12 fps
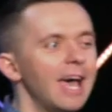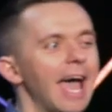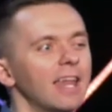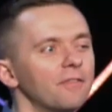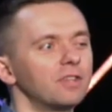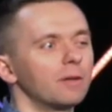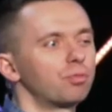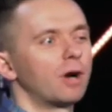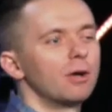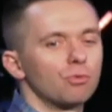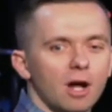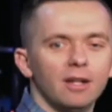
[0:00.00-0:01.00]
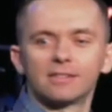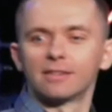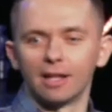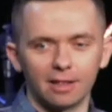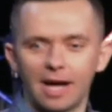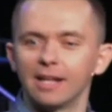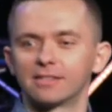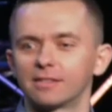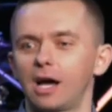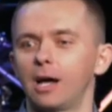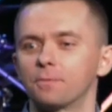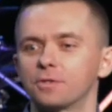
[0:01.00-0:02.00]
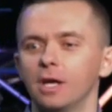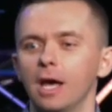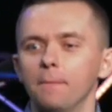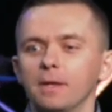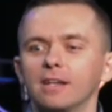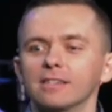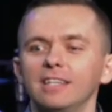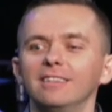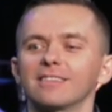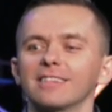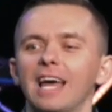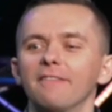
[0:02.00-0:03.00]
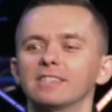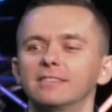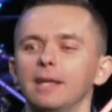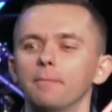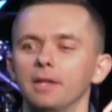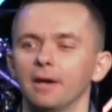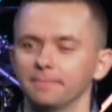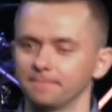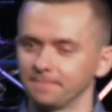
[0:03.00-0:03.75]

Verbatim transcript: And if their prey runs, lion stops because he doesn't have a stamina.